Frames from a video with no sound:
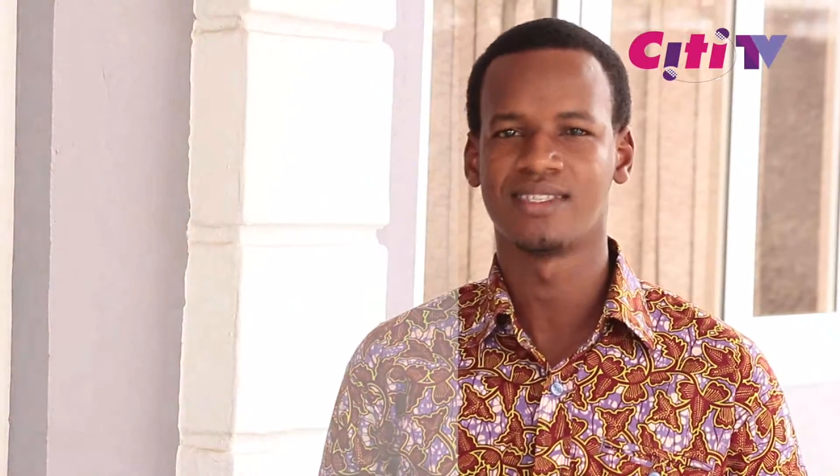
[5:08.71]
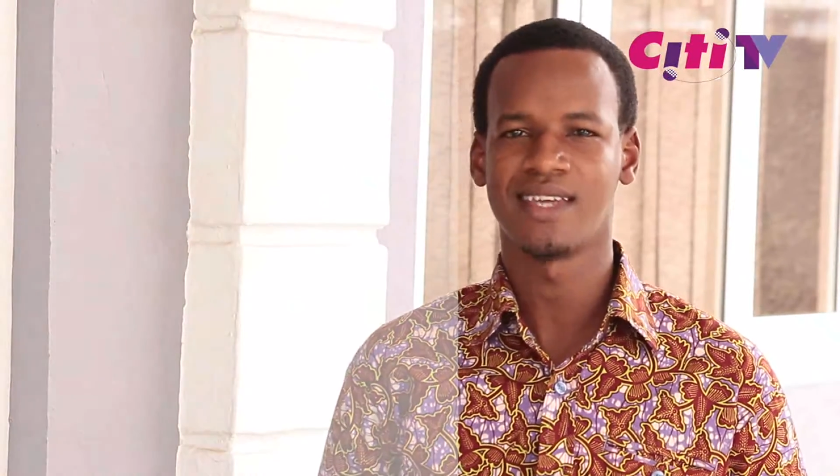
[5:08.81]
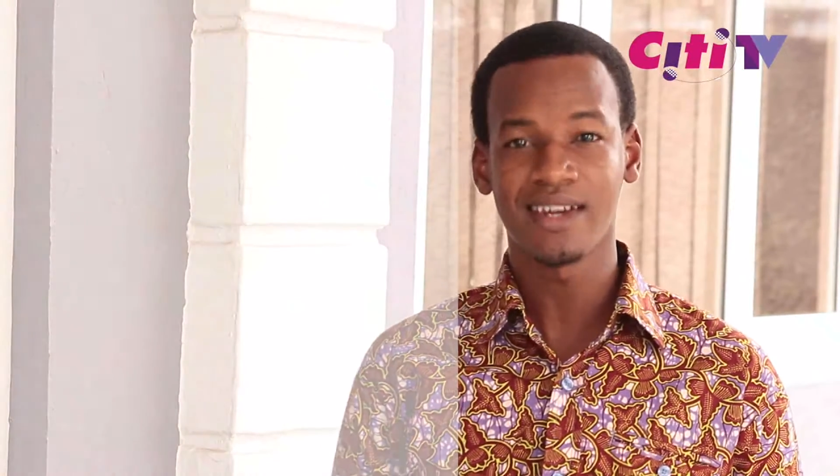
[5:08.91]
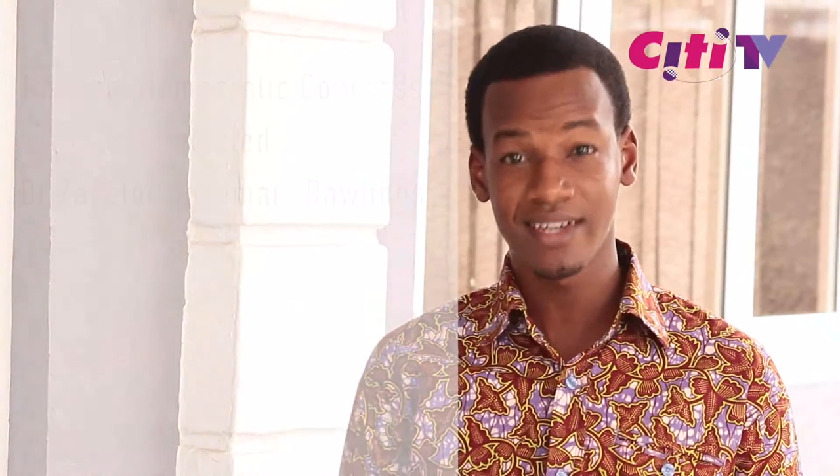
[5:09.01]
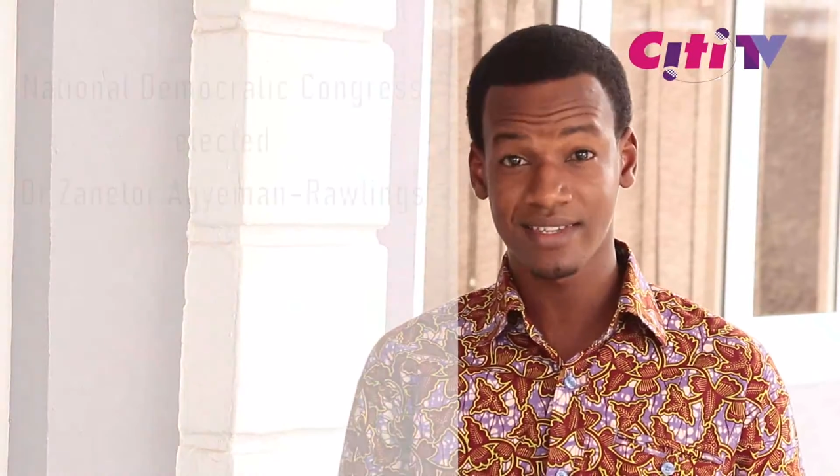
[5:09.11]
The
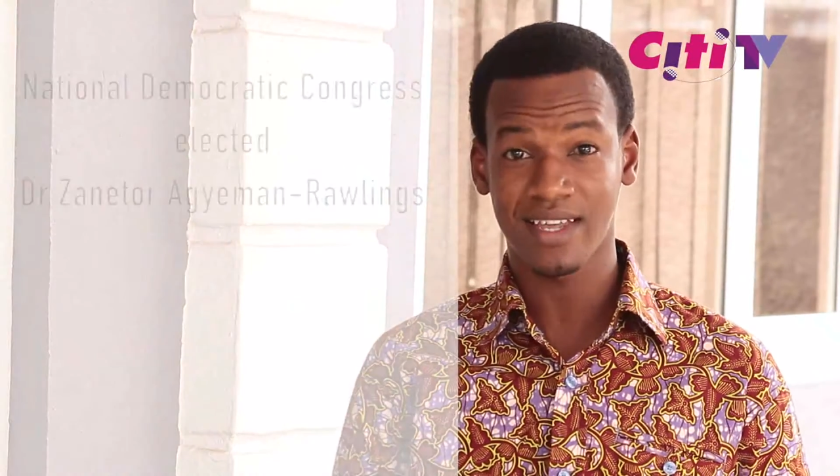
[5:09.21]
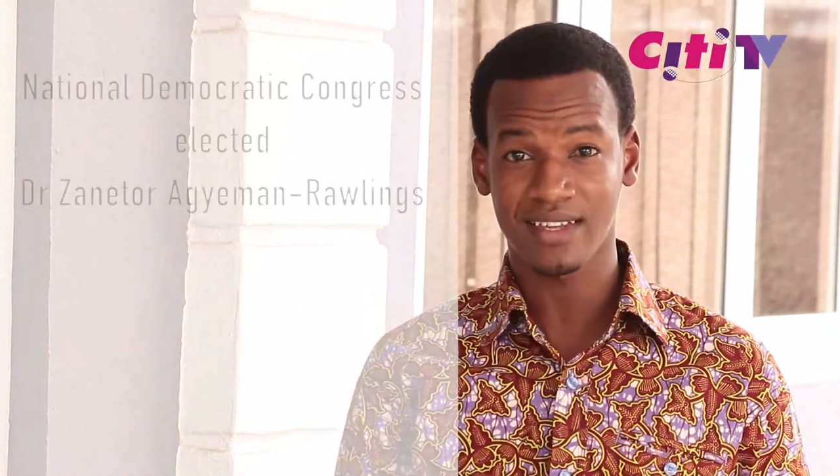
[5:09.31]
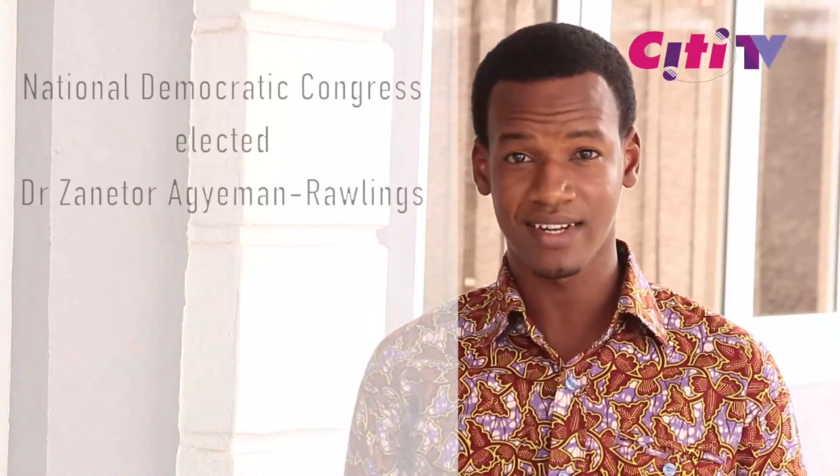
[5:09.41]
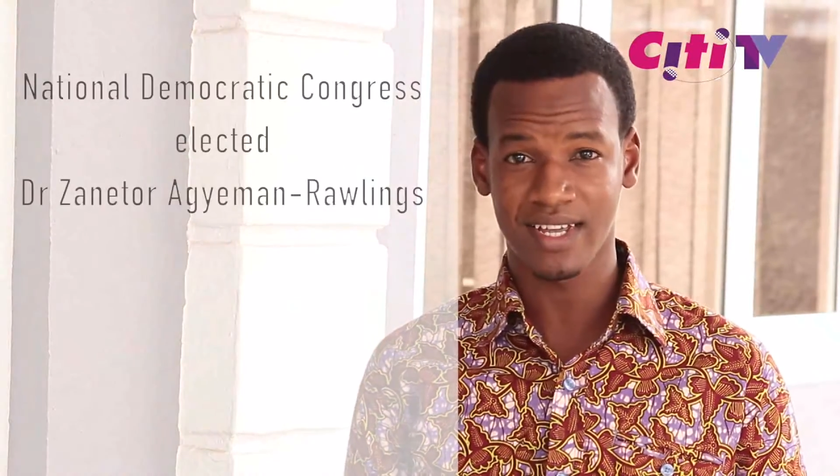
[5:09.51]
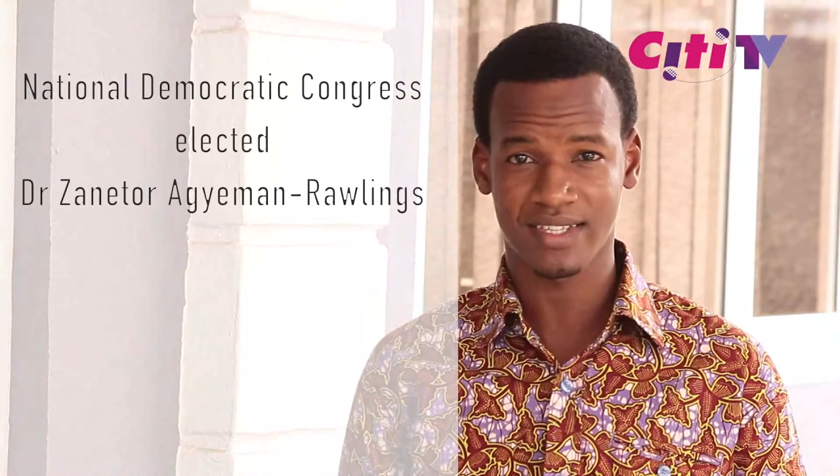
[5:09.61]
NDC has
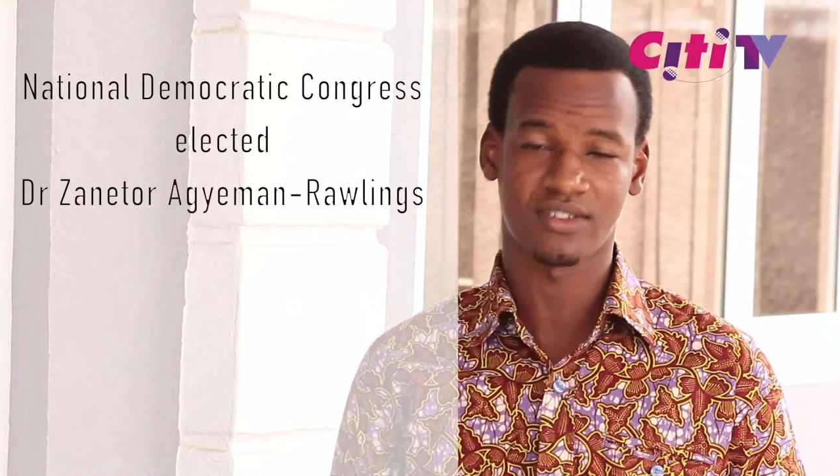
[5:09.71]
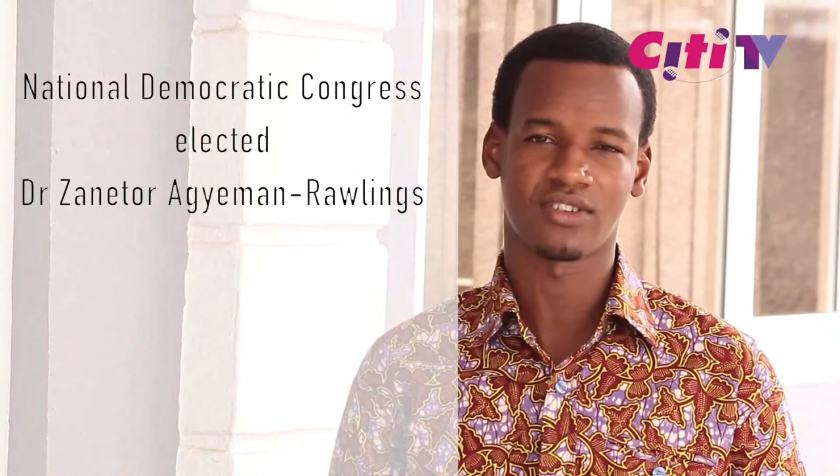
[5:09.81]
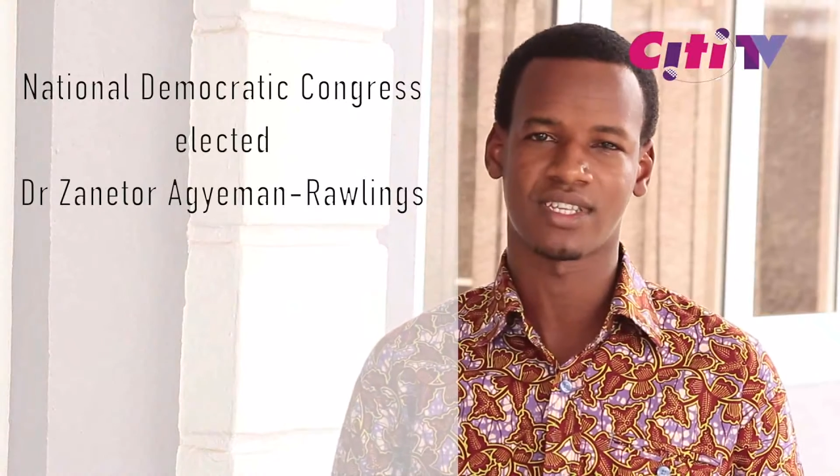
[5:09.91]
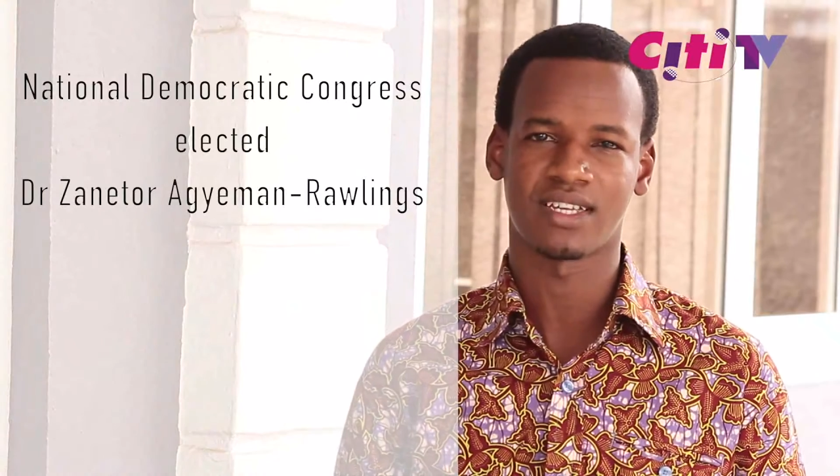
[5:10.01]
elected Dr.